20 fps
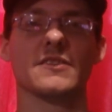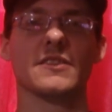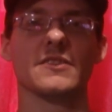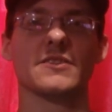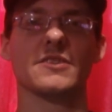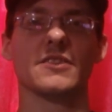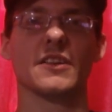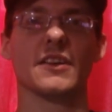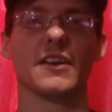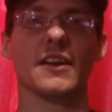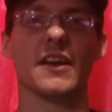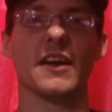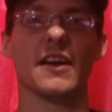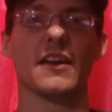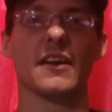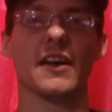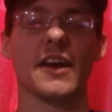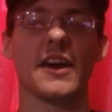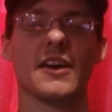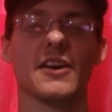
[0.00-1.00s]
that you're going to
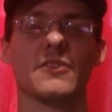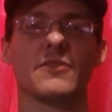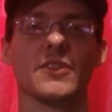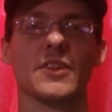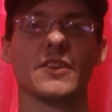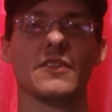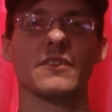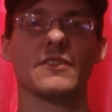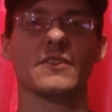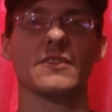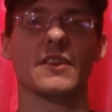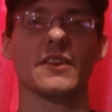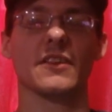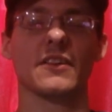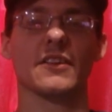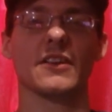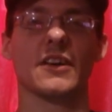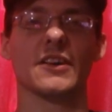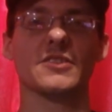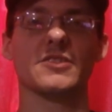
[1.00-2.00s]
have that's going
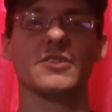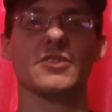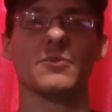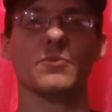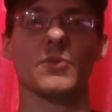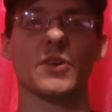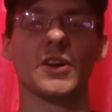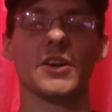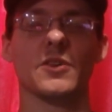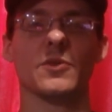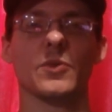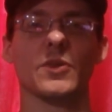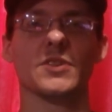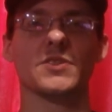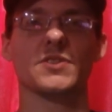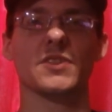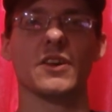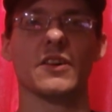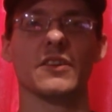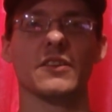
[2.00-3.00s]
to cost you money with
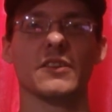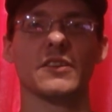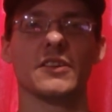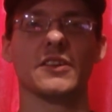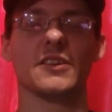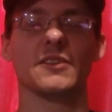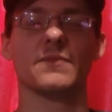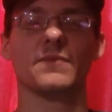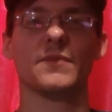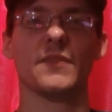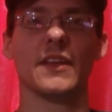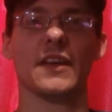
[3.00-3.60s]
starting up